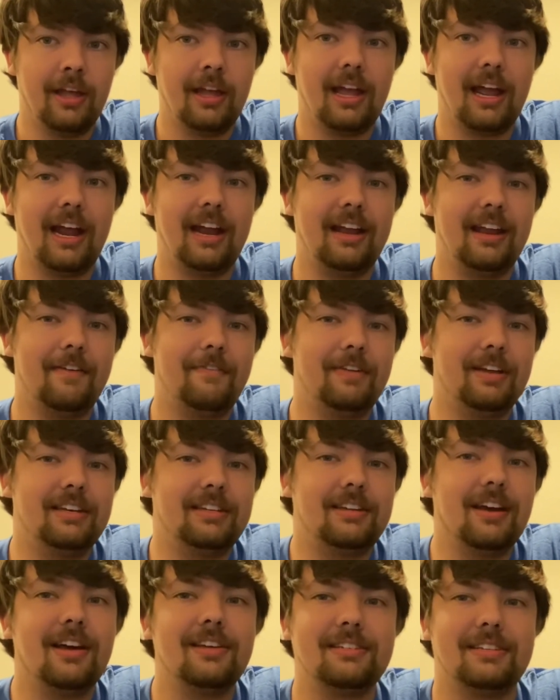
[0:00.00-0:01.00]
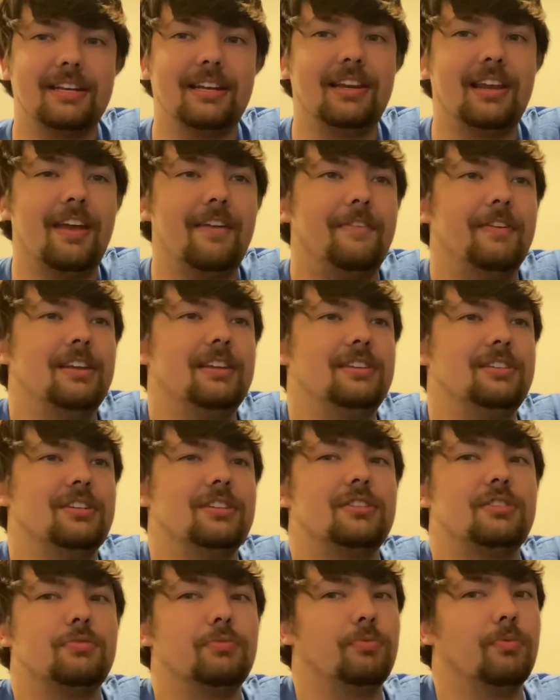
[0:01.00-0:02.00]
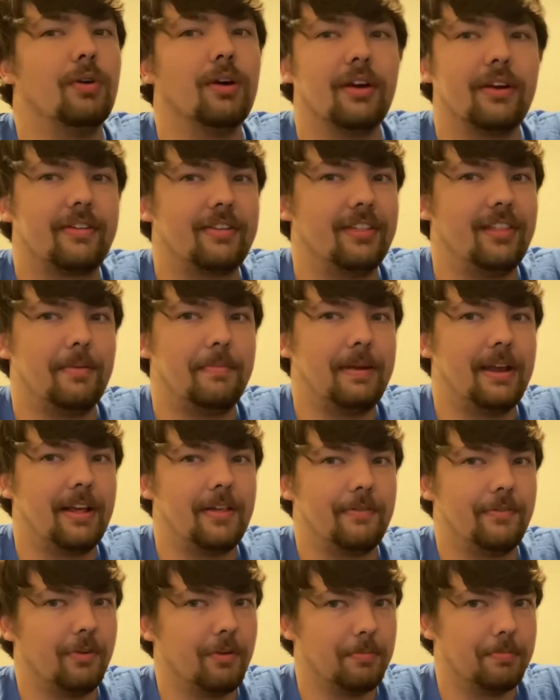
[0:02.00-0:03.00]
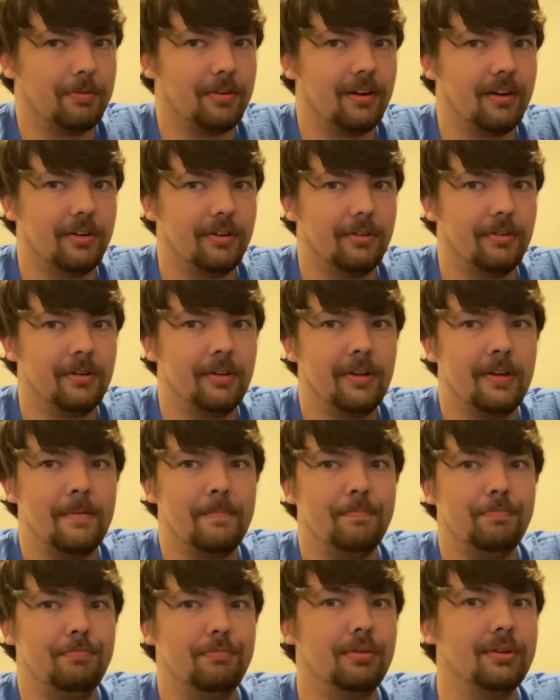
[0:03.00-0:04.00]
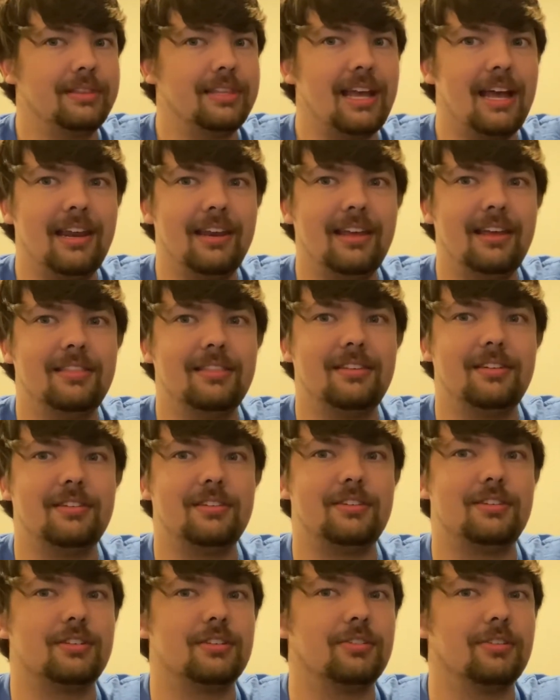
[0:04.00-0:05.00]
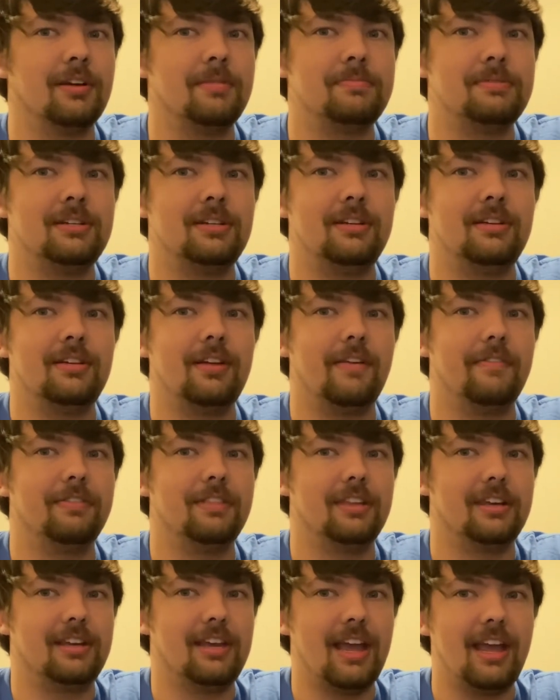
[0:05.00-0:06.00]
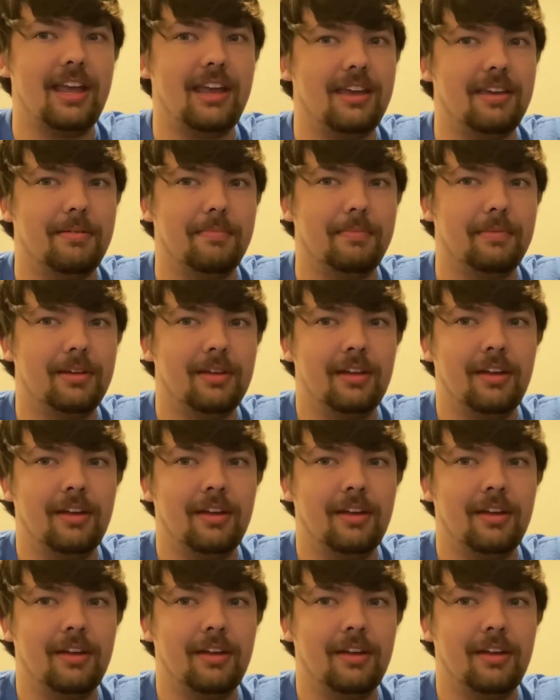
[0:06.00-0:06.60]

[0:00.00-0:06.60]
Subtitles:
And if it doesn't, if it just works on the PS4 Pro, put that in the description of the game.